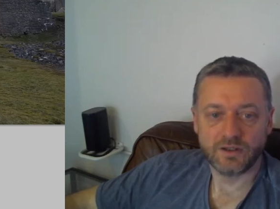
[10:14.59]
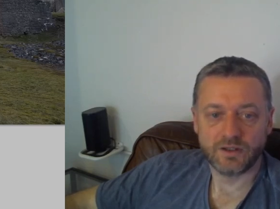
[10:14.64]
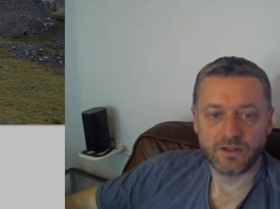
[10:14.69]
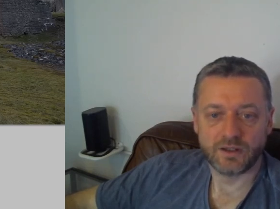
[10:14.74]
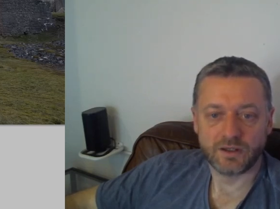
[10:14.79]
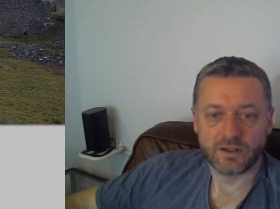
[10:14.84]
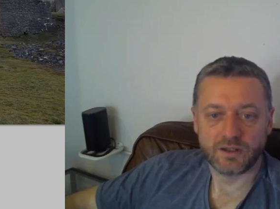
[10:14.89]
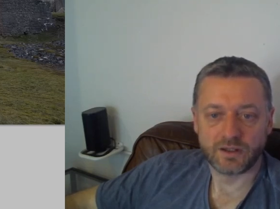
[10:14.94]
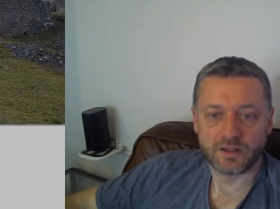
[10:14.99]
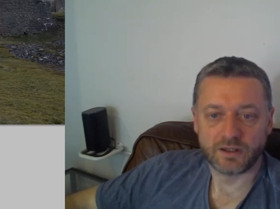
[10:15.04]

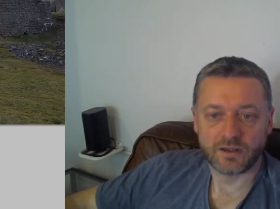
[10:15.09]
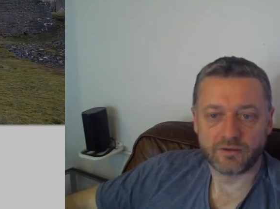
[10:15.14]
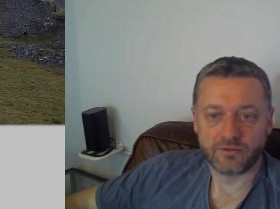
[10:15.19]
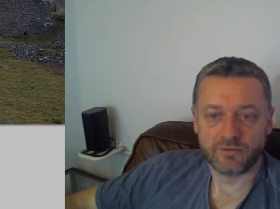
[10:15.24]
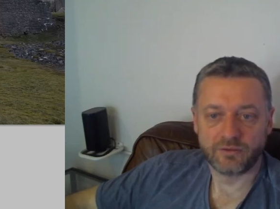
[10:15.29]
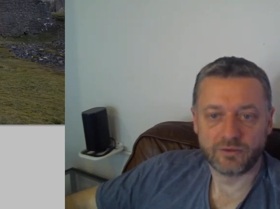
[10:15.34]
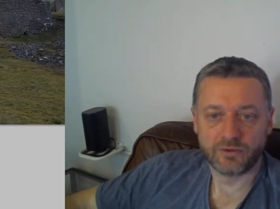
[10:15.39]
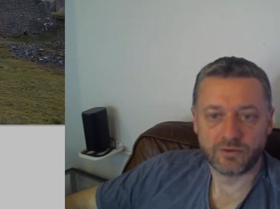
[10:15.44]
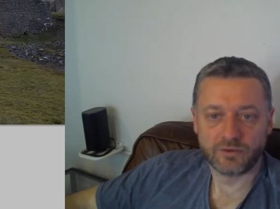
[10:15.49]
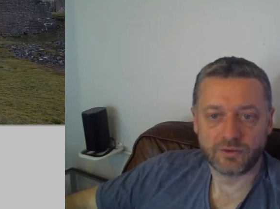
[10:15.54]
Layer
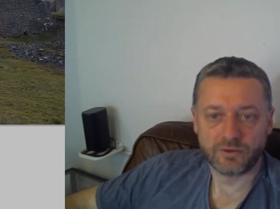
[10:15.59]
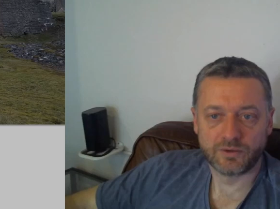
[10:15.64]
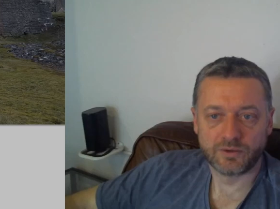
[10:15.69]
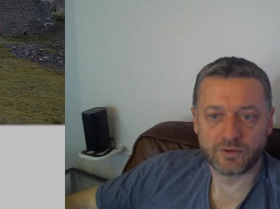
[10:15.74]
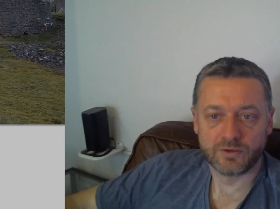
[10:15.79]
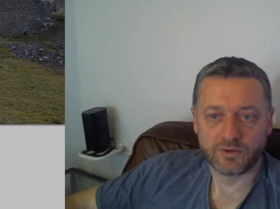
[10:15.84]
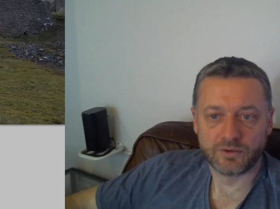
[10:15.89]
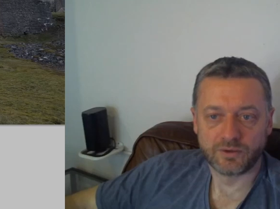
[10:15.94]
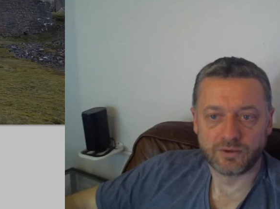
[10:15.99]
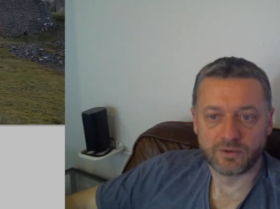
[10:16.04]
4
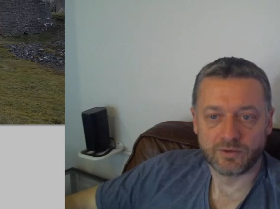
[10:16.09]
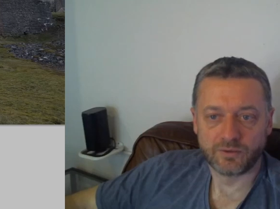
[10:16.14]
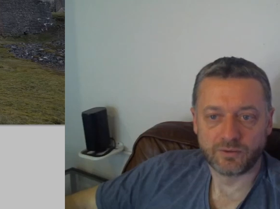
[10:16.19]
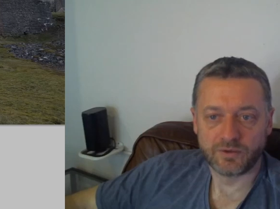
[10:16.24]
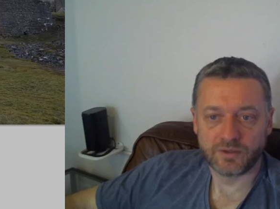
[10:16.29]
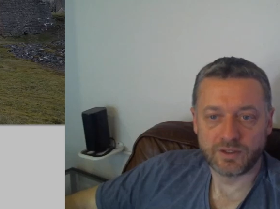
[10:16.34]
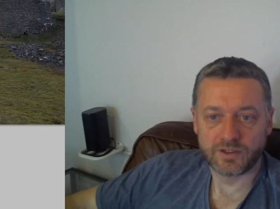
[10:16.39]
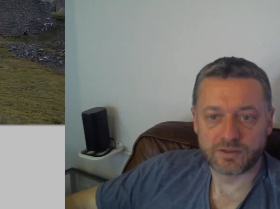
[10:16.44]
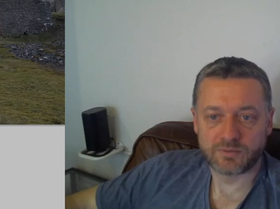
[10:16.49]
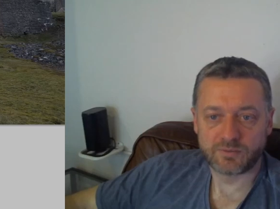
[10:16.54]

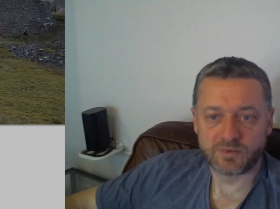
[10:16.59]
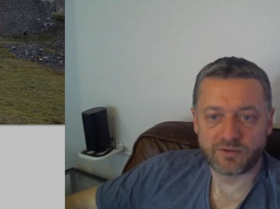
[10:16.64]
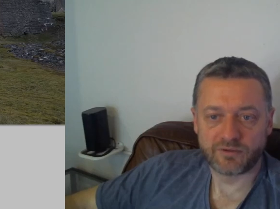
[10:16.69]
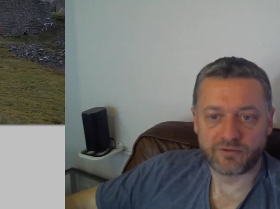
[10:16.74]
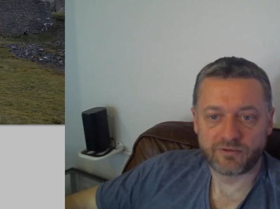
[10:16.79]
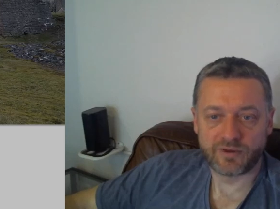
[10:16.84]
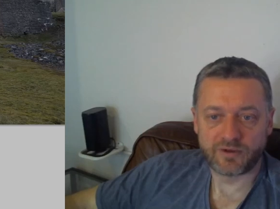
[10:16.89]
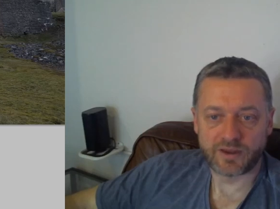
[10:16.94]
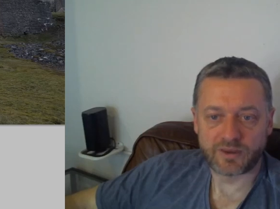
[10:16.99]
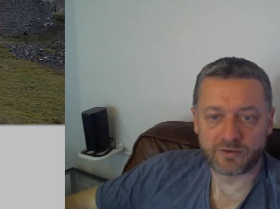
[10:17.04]
needs a bit of
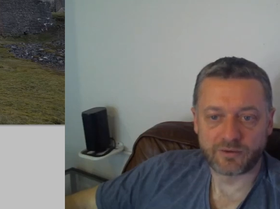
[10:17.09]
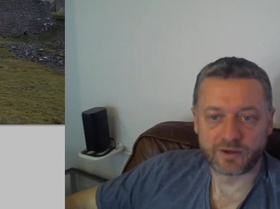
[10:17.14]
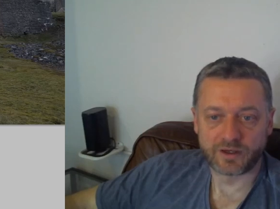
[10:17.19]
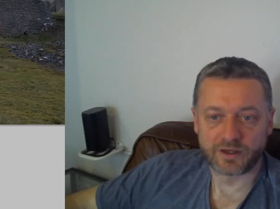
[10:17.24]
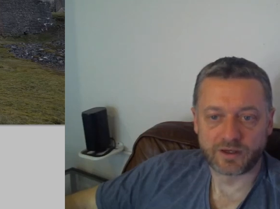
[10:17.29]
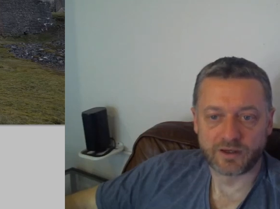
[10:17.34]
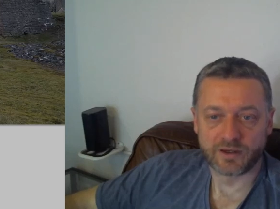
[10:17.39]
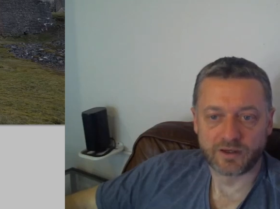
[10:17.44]
feathering.